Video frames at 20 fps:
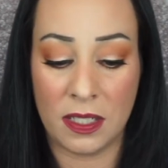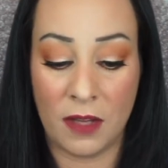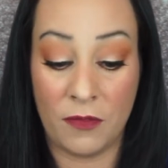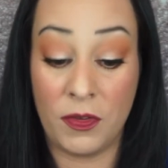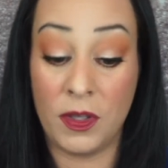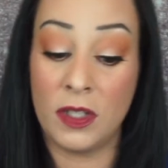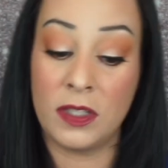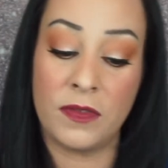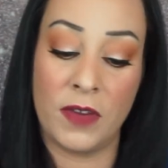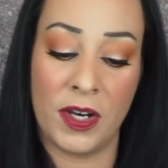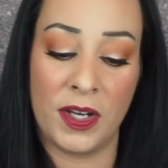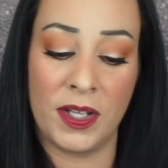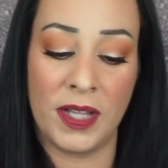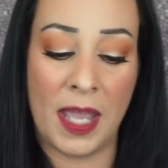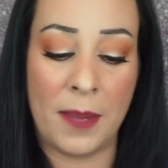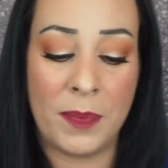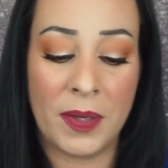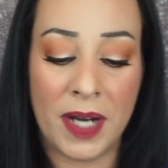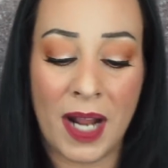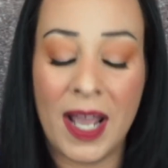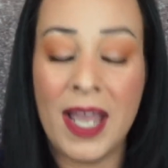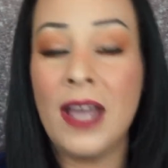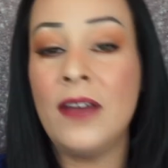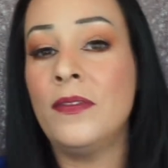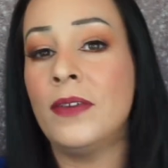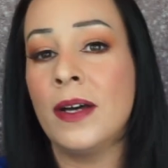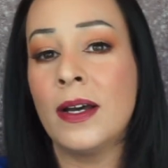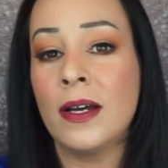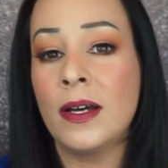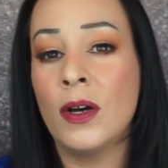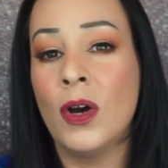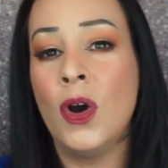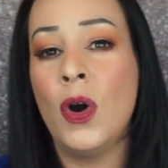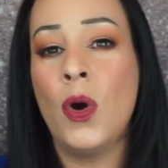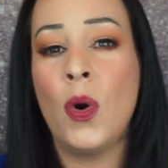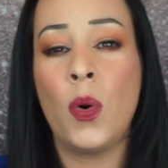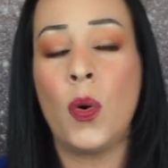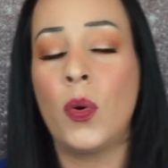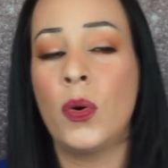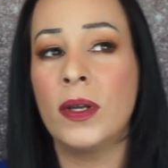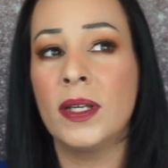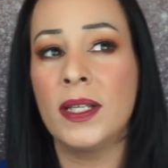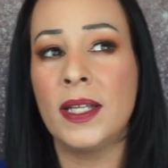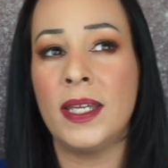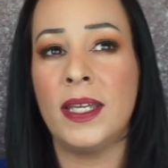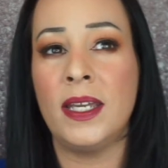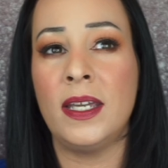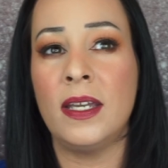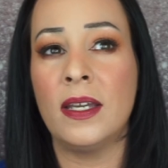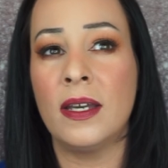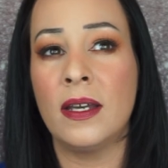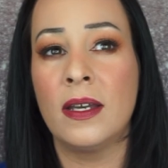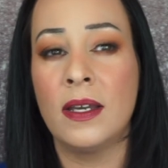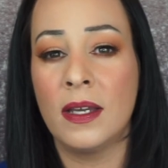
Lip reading: It feels very light, but I have a oily